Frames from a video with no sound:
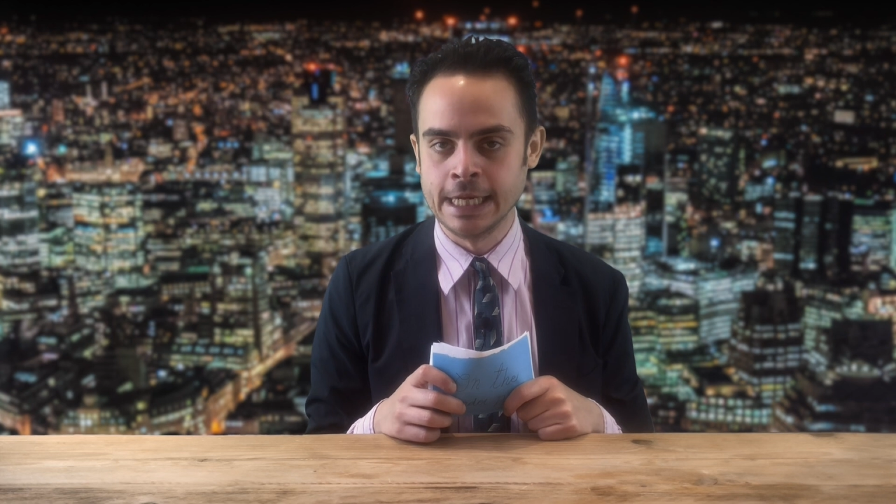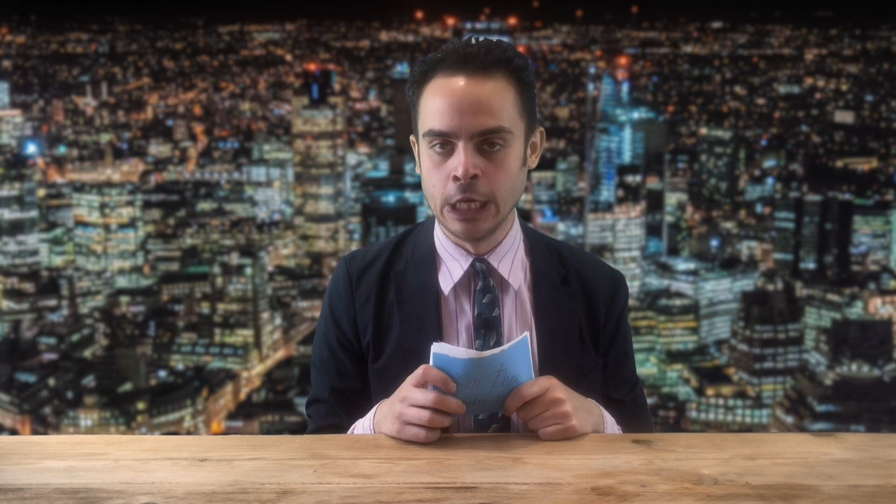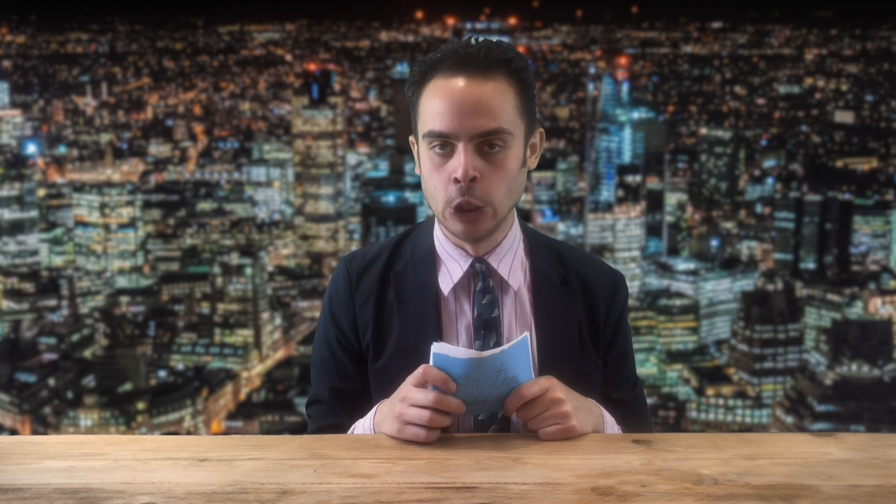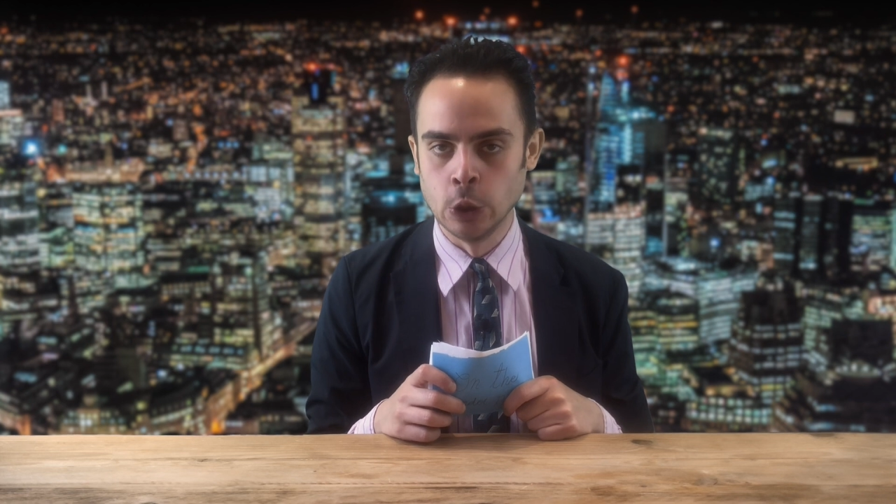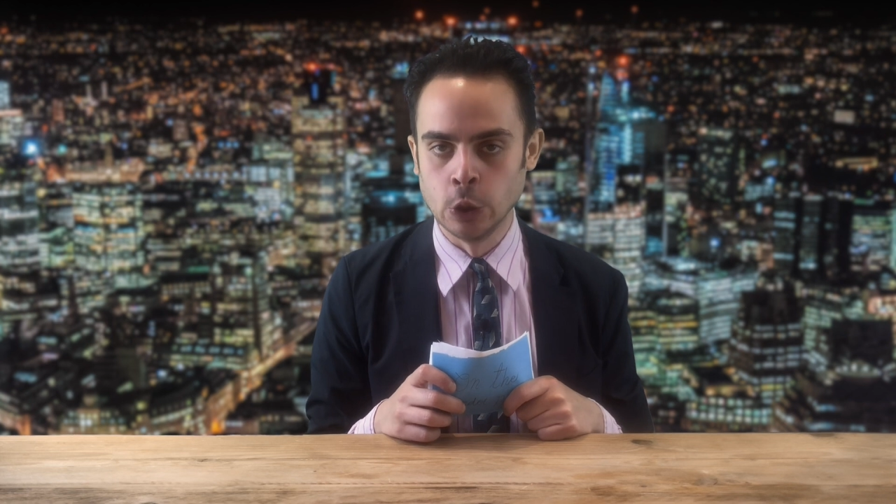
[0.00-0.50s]

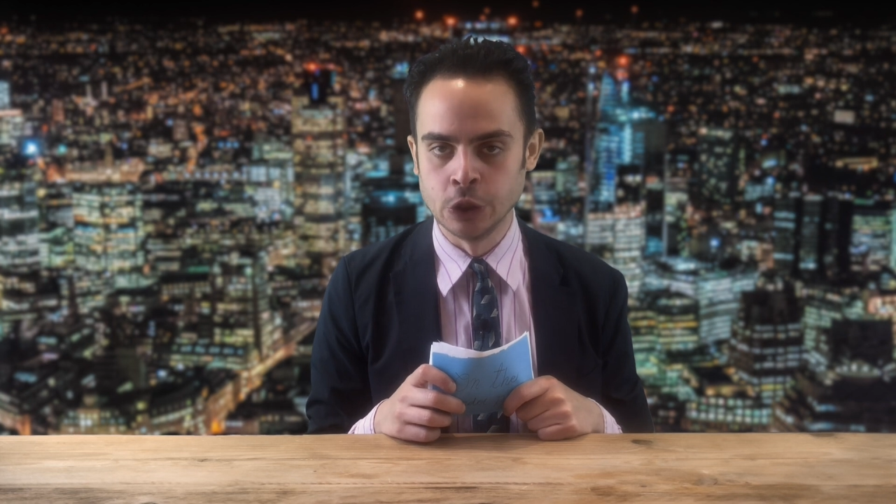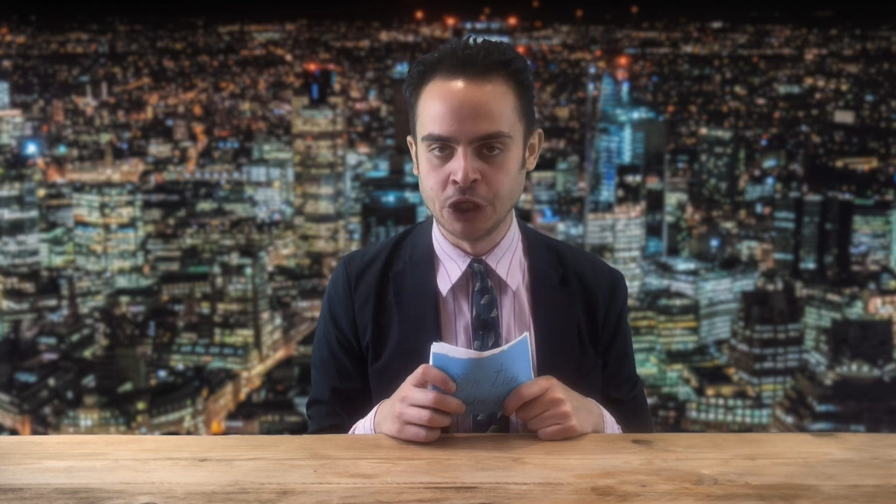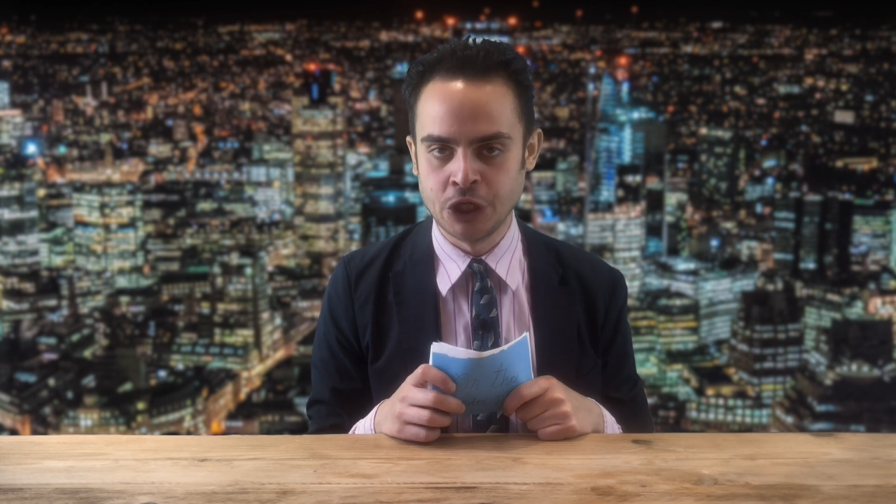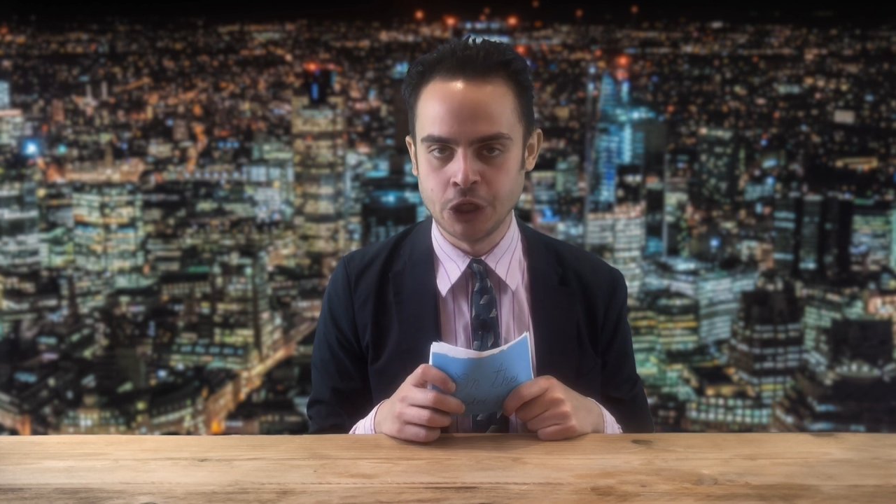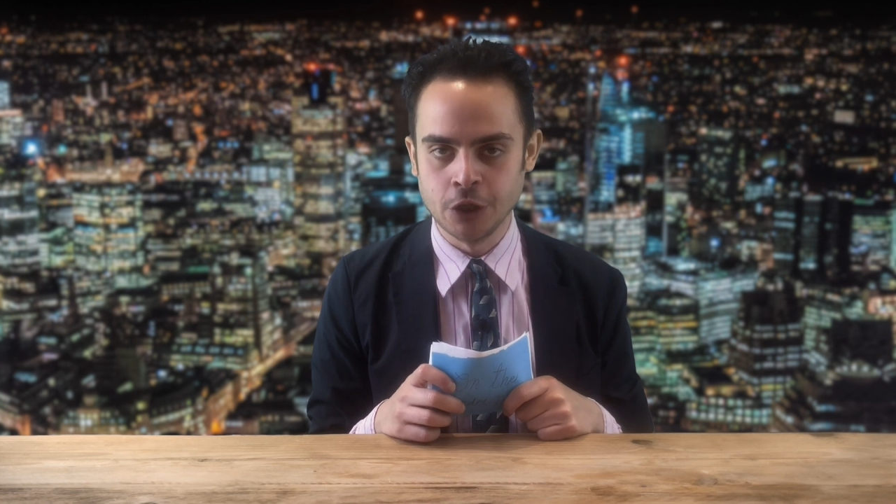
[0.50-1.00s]
Lord
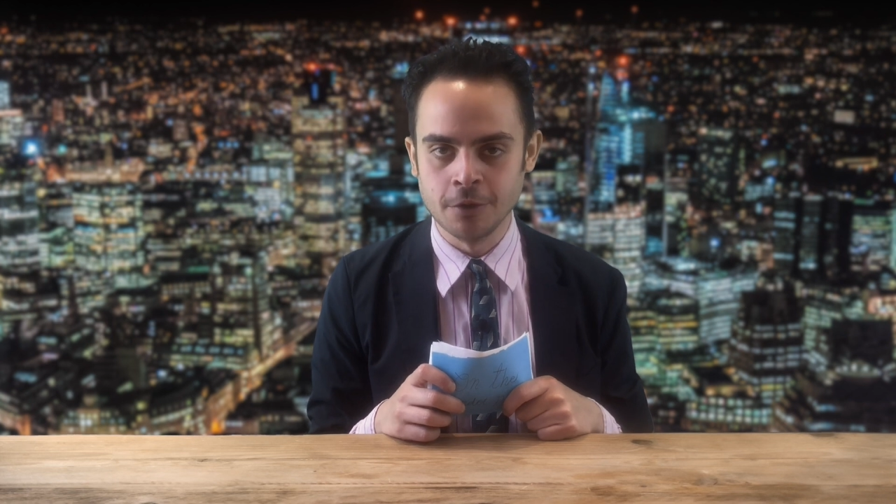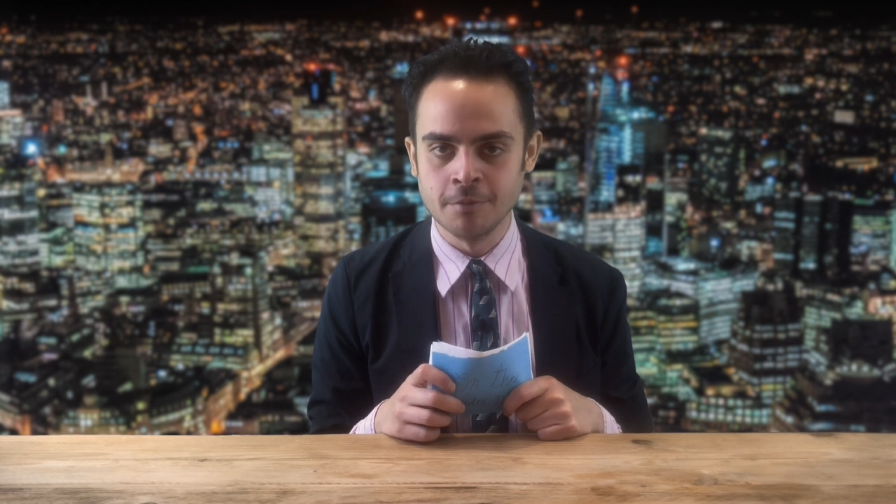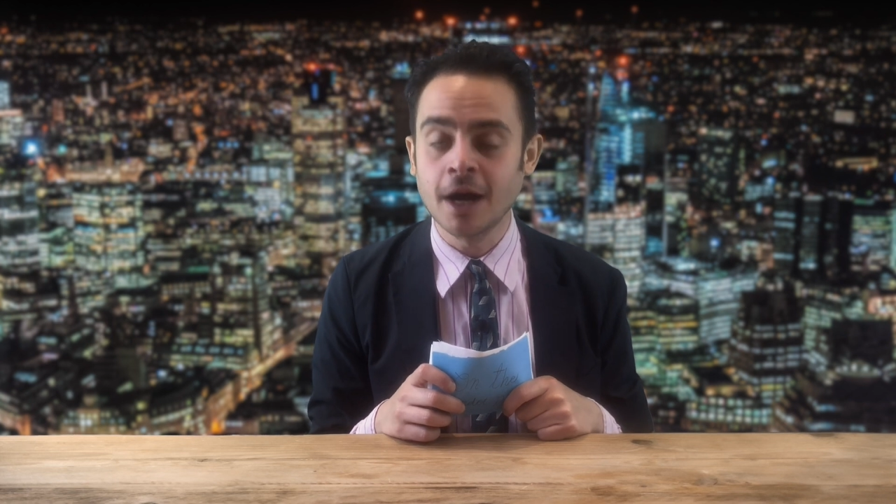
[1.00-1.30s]
Hume.